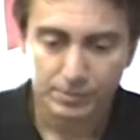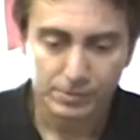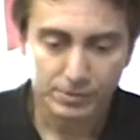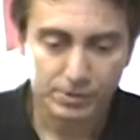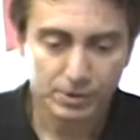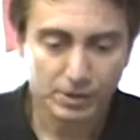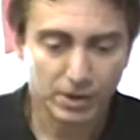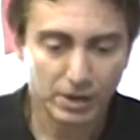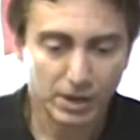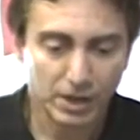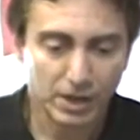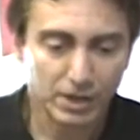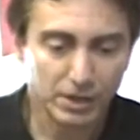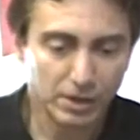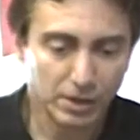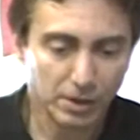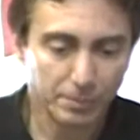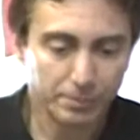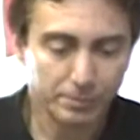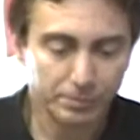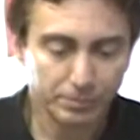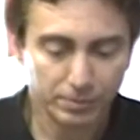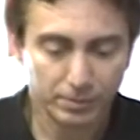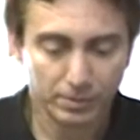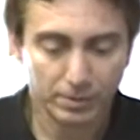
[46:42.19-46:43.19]
It's going to end
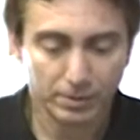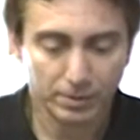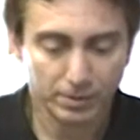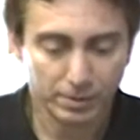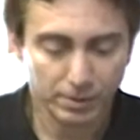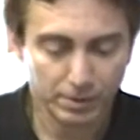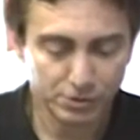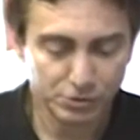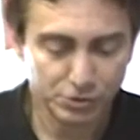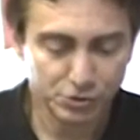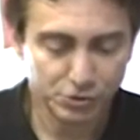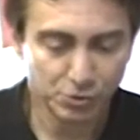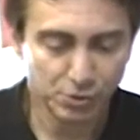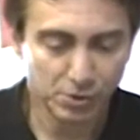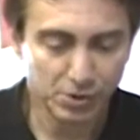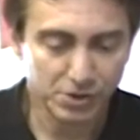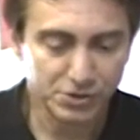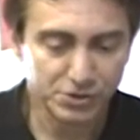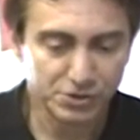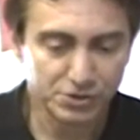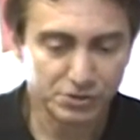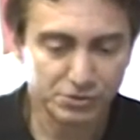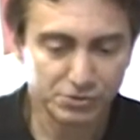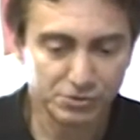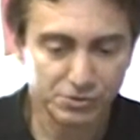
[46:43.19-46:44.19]
up uh, a
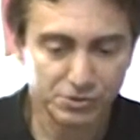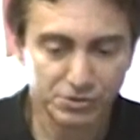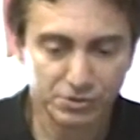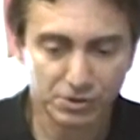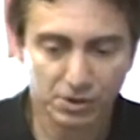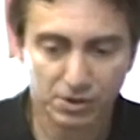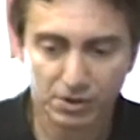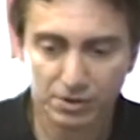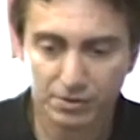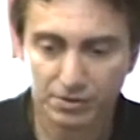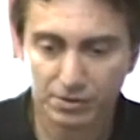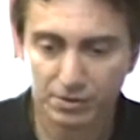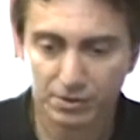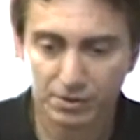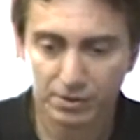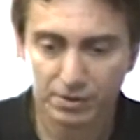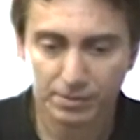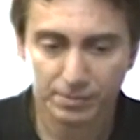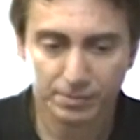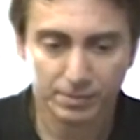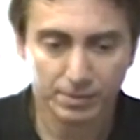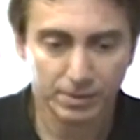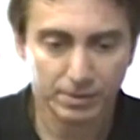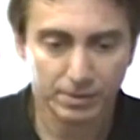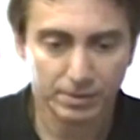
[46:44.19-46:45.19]
choice to start a,
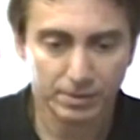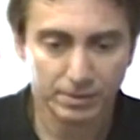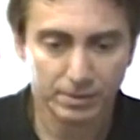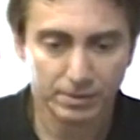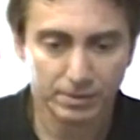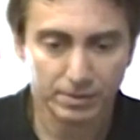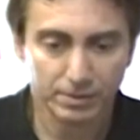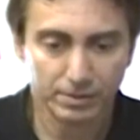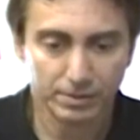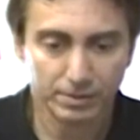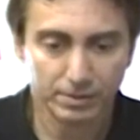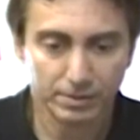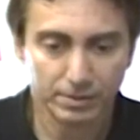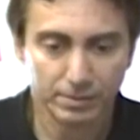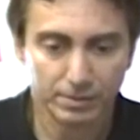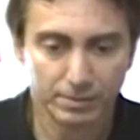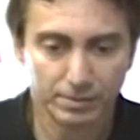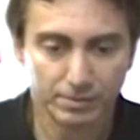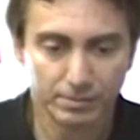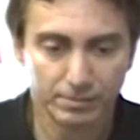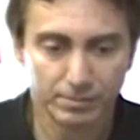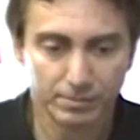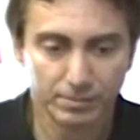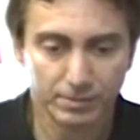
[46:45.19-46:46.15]
a, a,